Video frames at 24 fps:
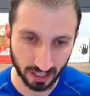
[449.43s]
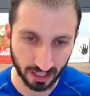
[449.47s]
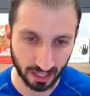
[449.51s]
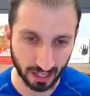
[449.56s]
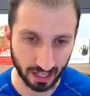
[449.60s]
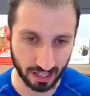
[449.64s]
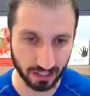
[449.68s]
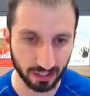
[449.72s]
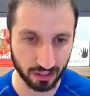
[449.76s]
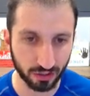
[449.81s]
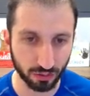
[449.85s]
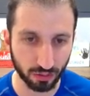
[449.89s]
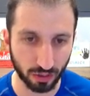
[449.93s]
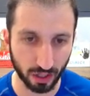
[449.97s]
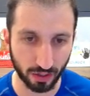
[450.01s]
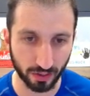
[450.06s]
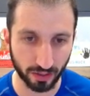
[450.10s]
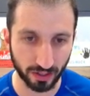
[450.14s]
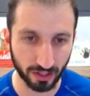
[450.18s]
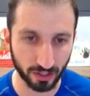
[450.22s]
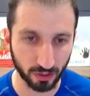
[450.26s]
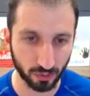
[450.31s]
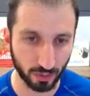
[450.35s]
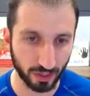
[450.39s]
In eastern
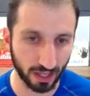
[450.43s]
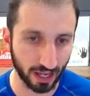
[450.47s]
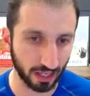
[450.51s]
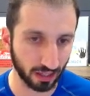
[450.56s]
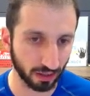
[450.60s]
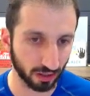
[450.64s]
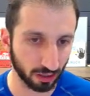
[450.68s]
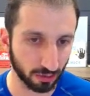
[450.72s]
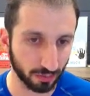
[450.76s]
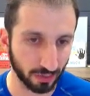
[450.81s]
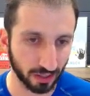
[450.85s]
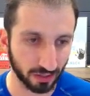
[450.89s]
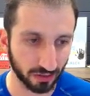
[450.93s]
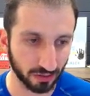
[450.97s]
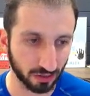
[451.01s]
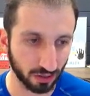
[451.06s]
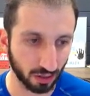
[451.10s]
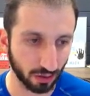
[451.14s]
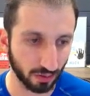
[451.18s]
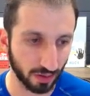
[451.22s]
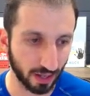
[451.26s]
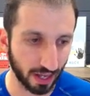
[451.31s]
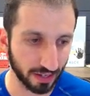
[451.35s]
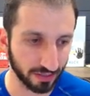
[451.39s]
areas, we had a little bit of
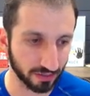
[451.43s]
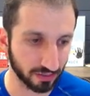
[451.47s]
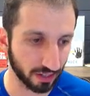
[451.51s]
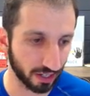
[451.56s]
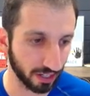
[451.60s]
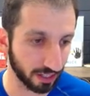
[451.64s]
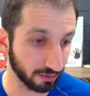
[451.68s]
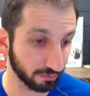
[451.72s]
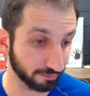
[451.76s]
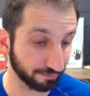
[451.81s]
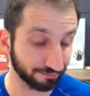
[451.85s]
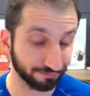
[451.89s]
snow last night,